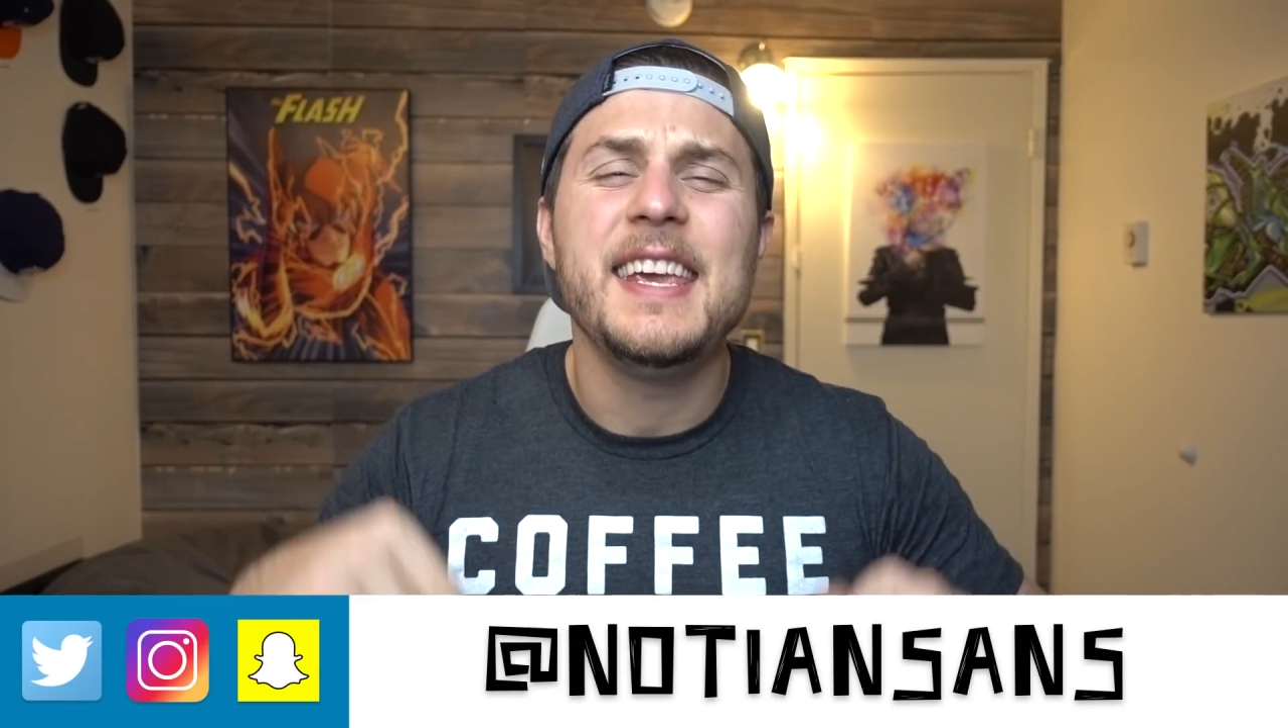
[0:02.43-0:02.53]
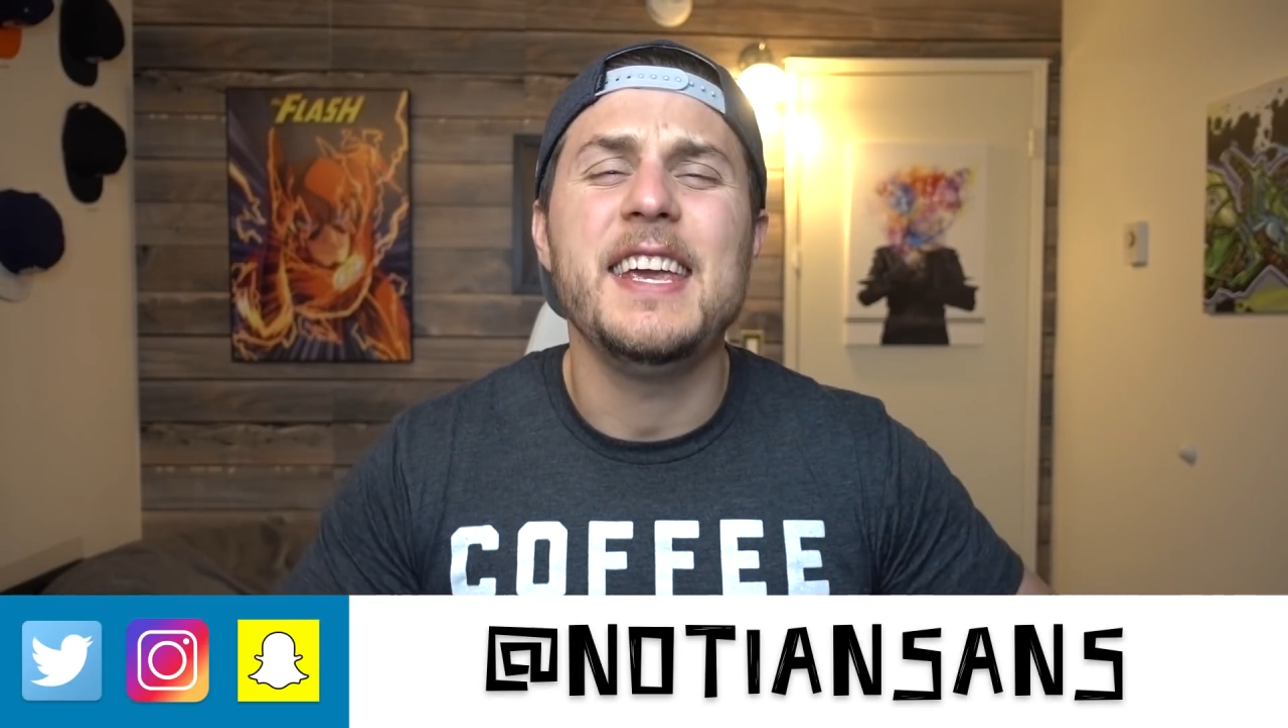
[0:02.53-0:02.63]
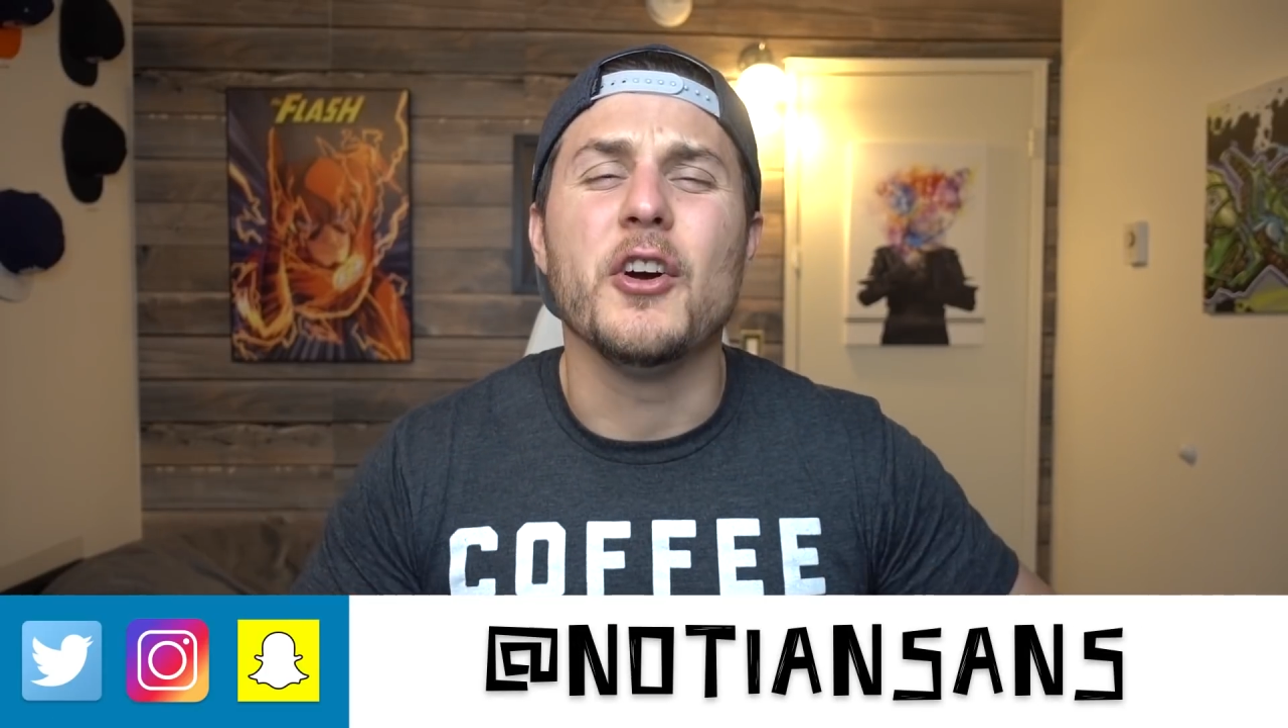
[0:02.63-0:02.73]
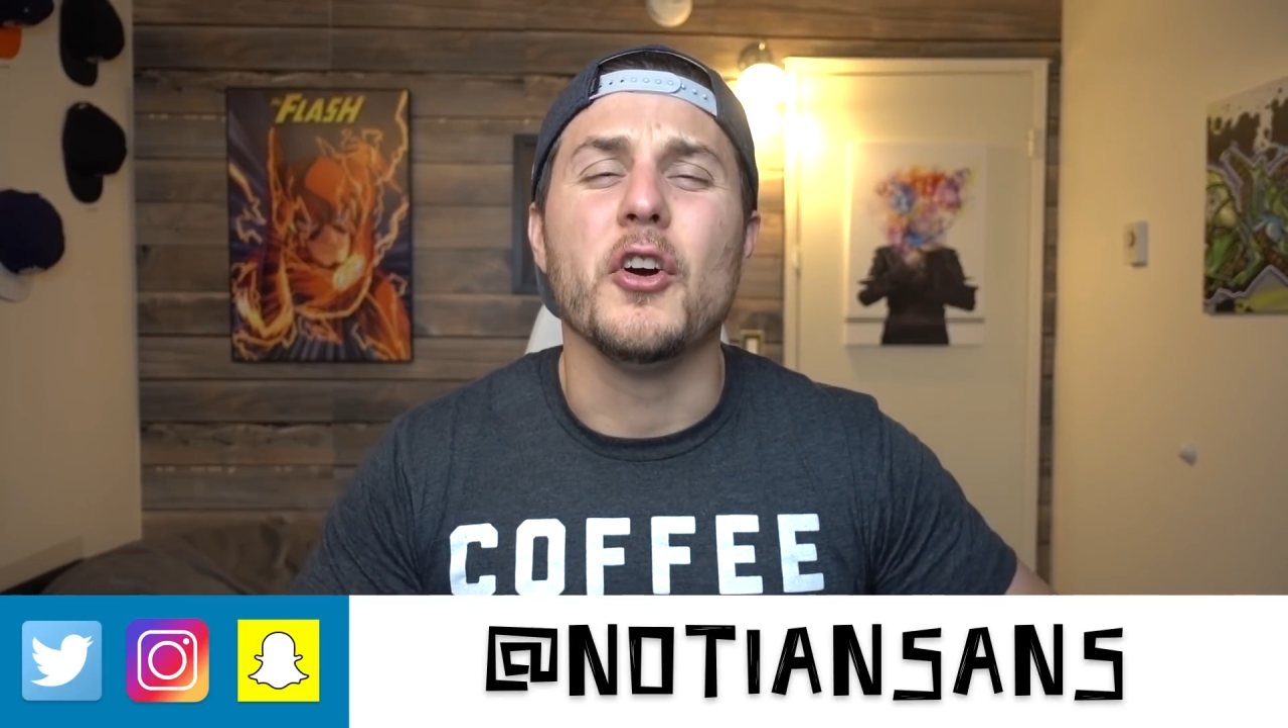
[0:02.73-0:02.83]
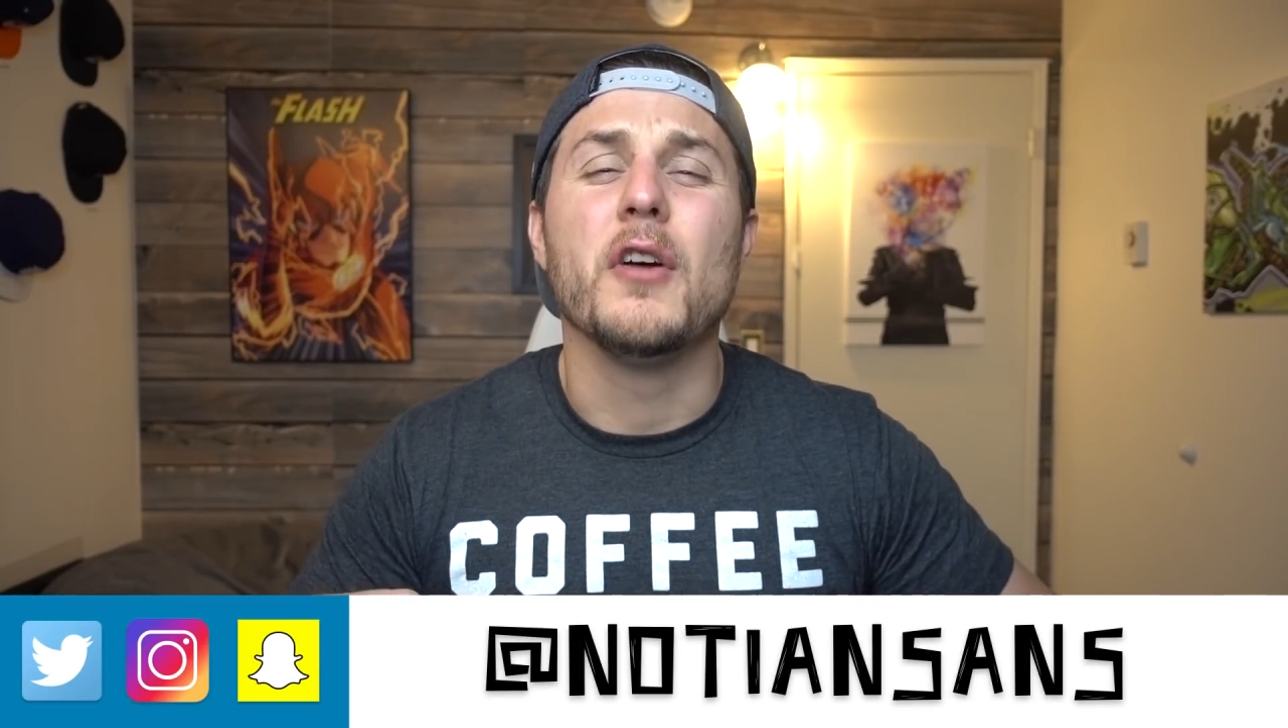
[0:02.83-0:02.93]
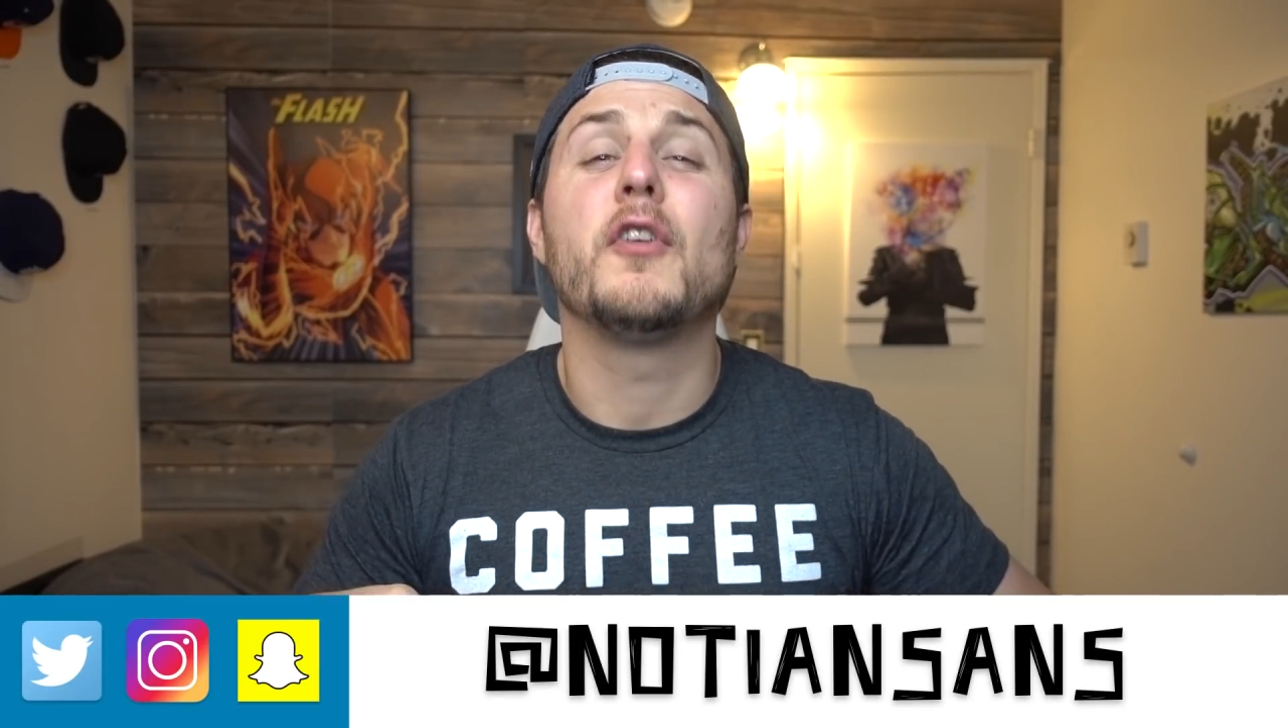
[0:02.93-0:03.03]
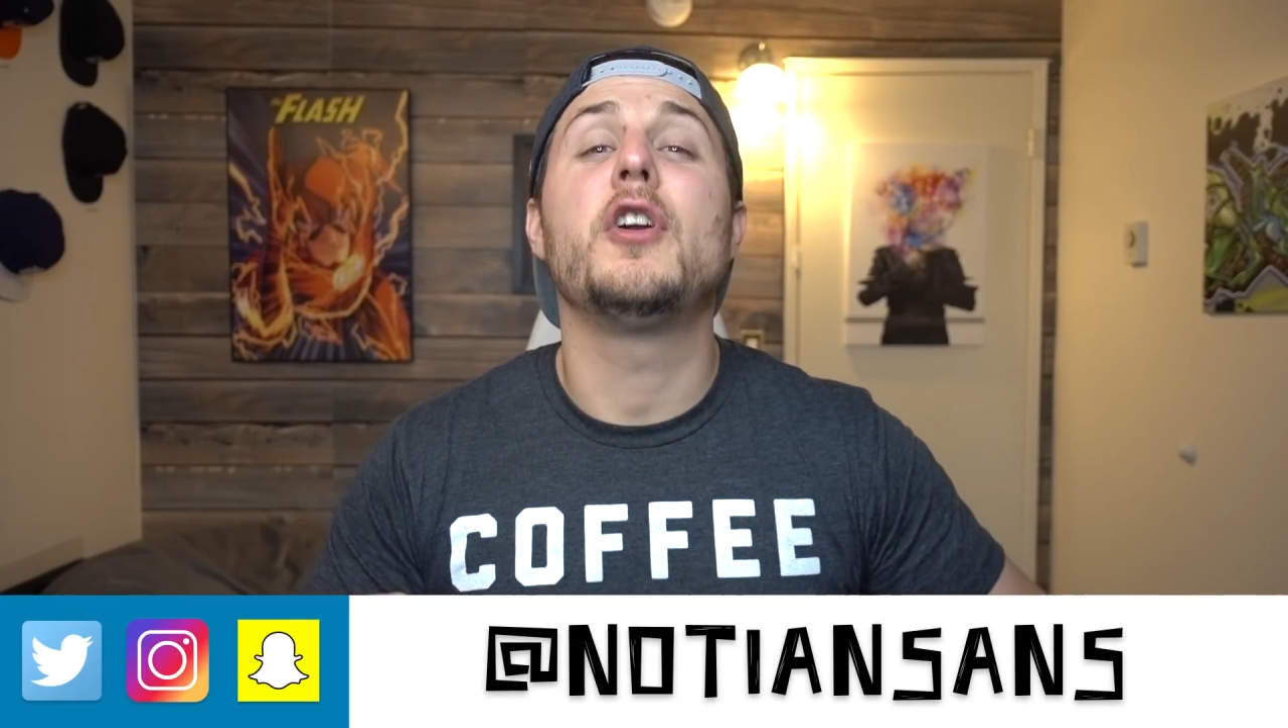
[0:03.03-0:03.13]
here for